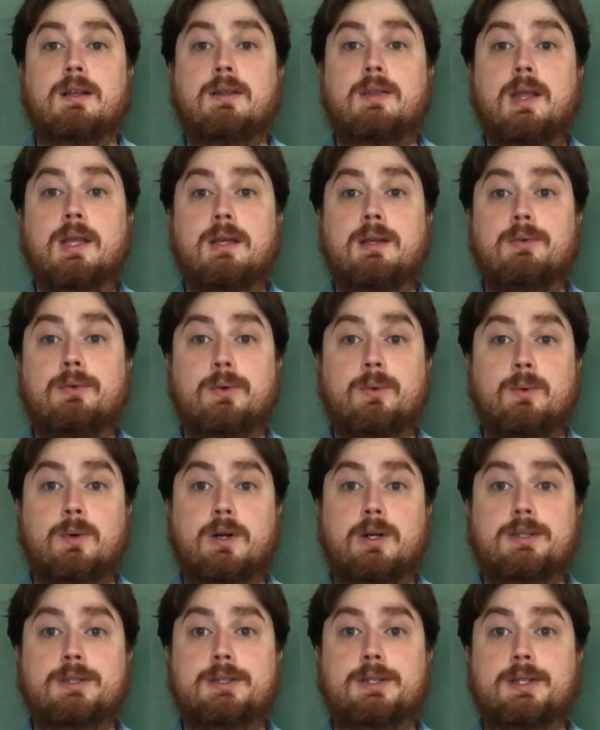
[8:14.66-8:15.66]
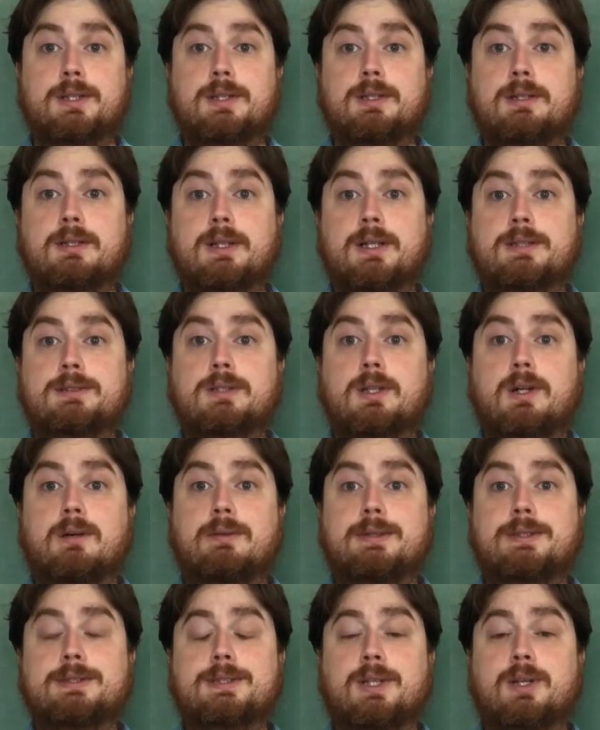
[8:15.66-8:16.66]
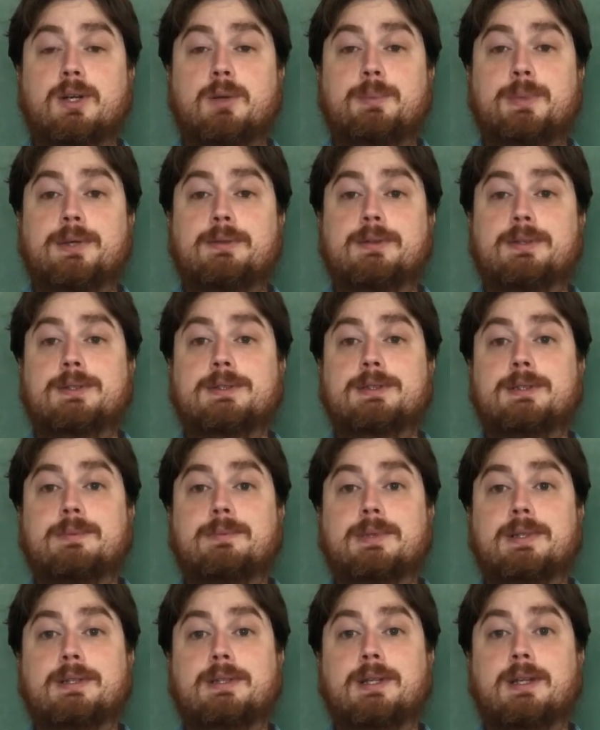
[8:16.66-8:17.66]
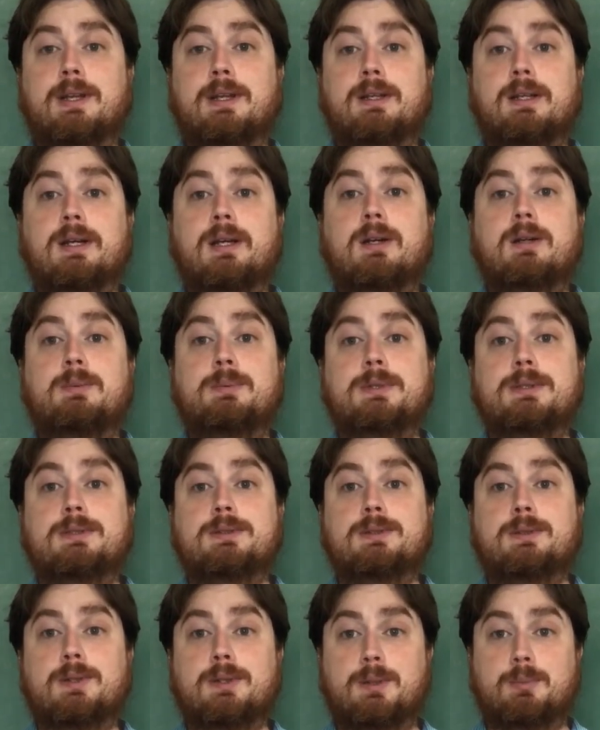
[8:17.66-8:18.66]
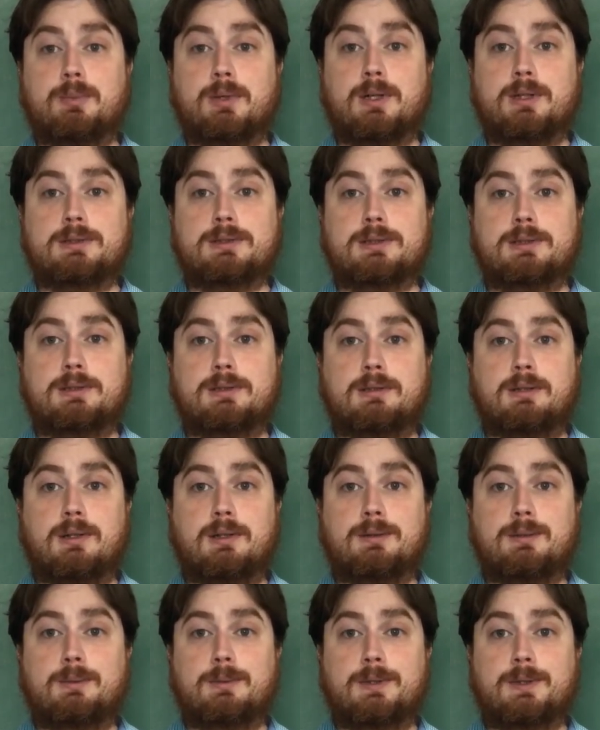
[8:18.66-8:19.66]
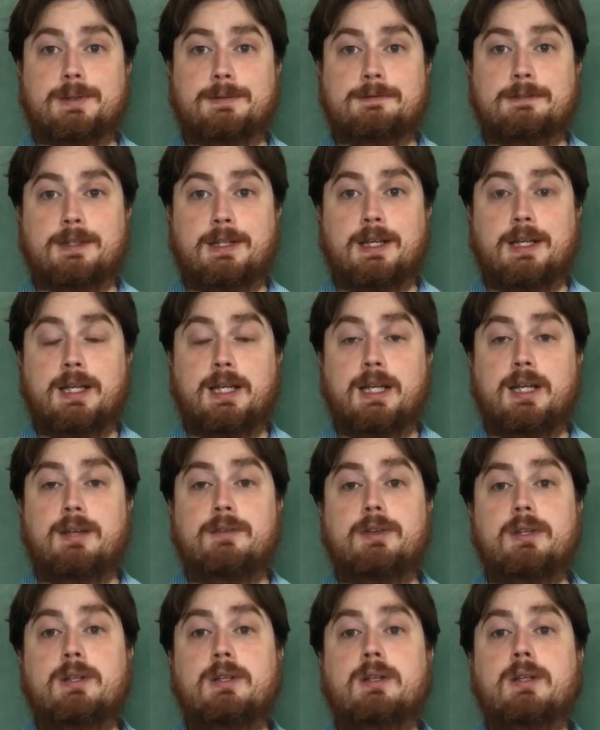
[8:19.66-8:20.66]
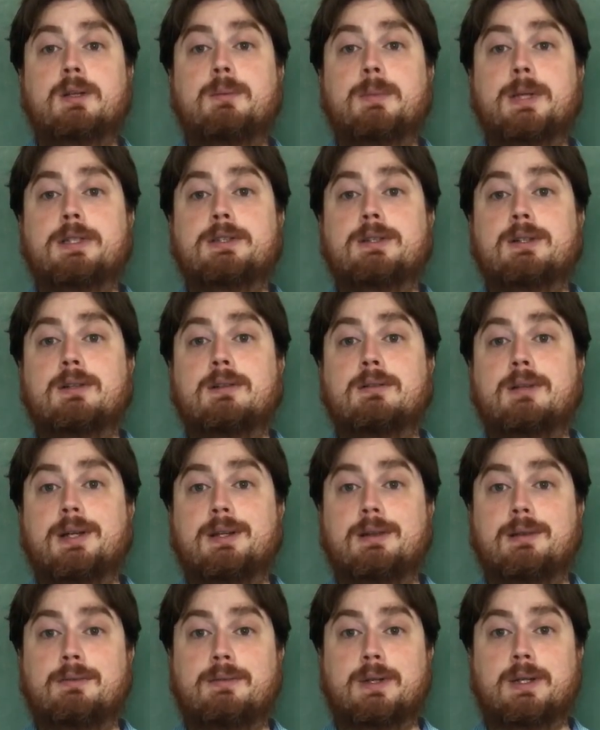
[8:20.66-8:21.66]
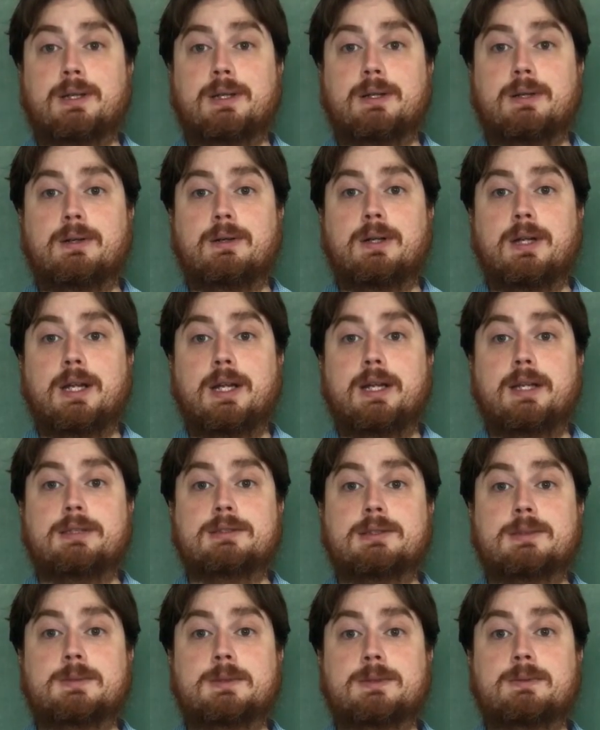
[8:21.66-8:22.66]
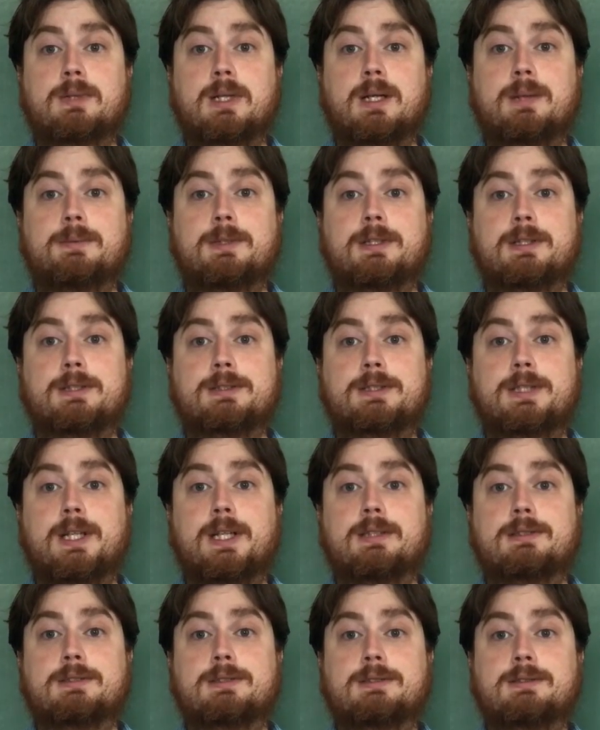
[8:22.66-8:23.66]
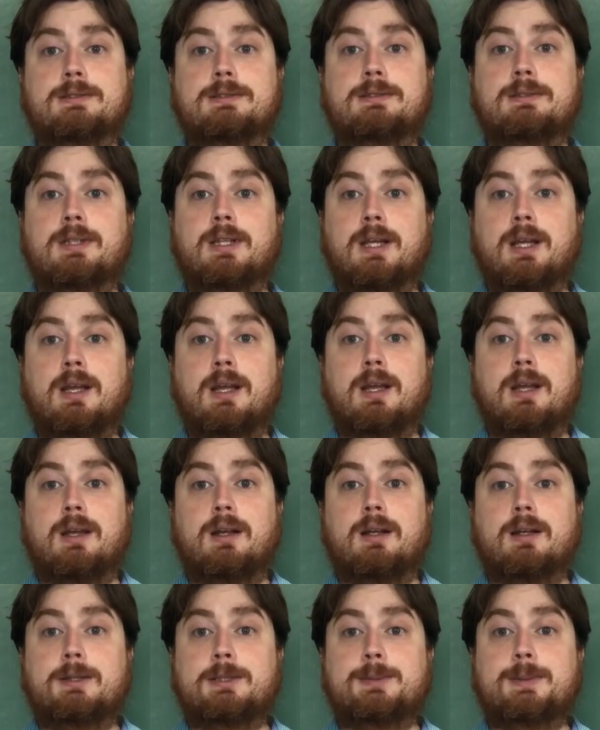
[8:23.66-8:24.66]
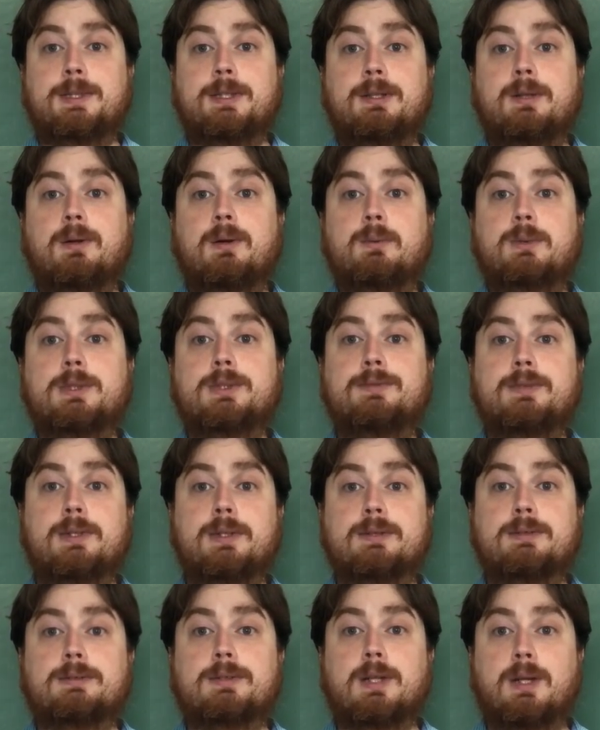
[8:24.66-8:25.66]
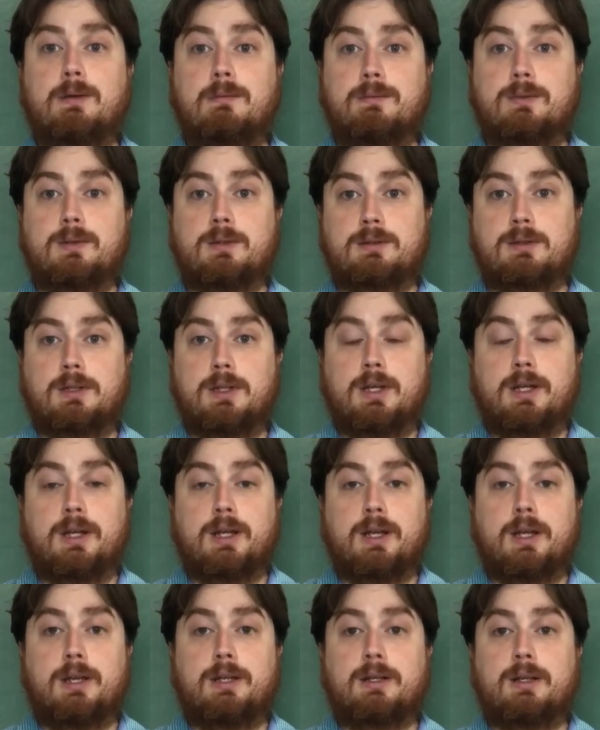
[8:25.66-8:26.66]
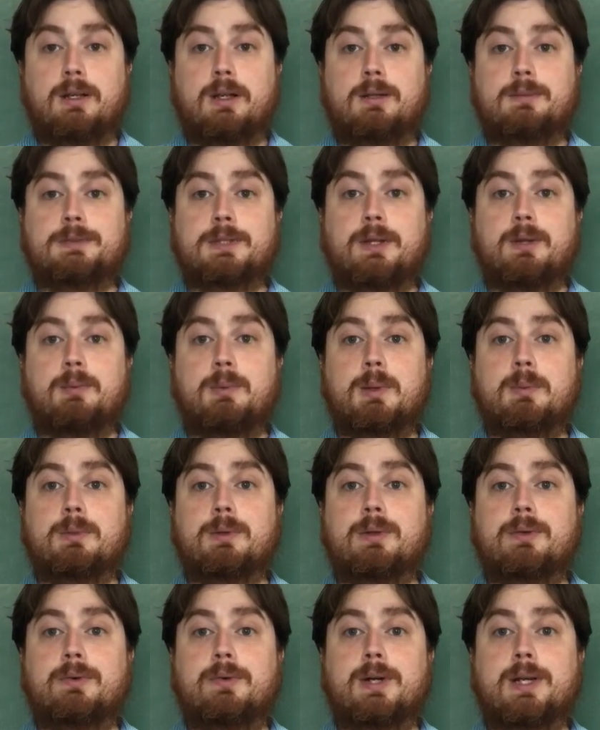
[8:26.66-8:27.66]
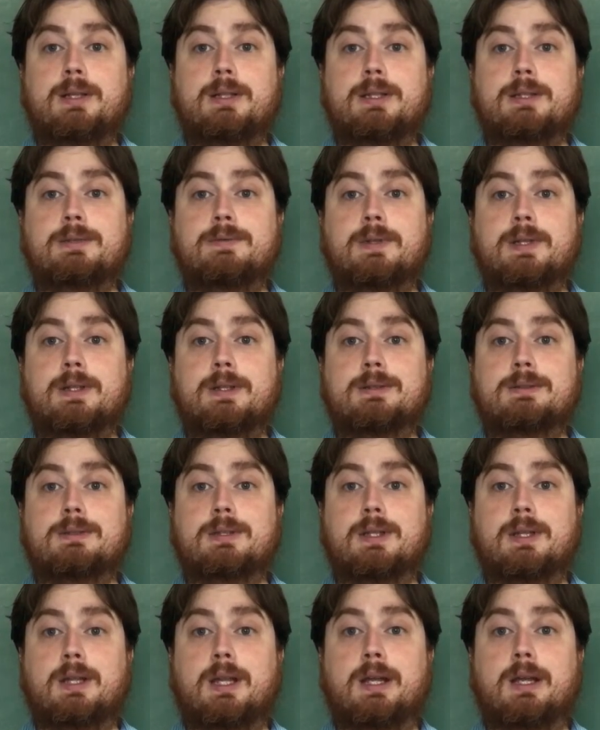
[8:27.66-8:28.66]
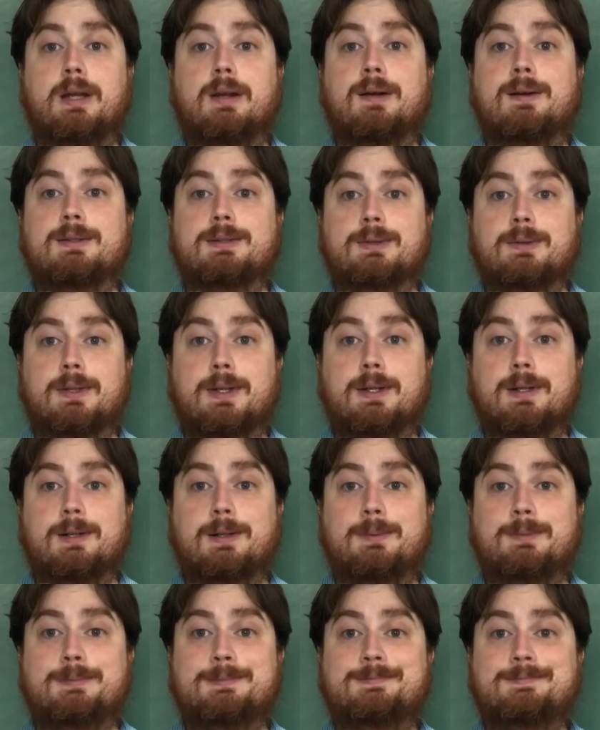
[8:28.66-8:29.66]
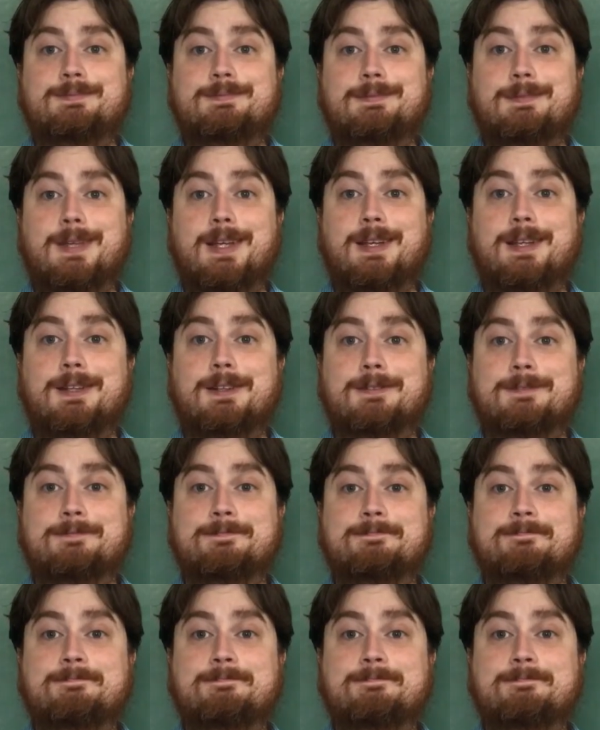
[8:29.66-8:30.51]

Thank you for watching. As always, I hope you learned something today, and I hope you enjoyed the process along the way. If you did, make sure to like the video and subscribe to the channel. It helps me to know which videos are helpful, and it helps other people to find these videos so that they can also get help. Thank you.